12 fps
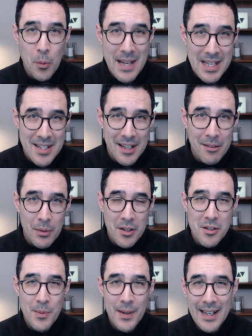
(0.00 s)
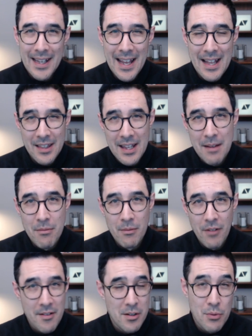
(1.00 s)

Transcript: meeting because we're going to get the various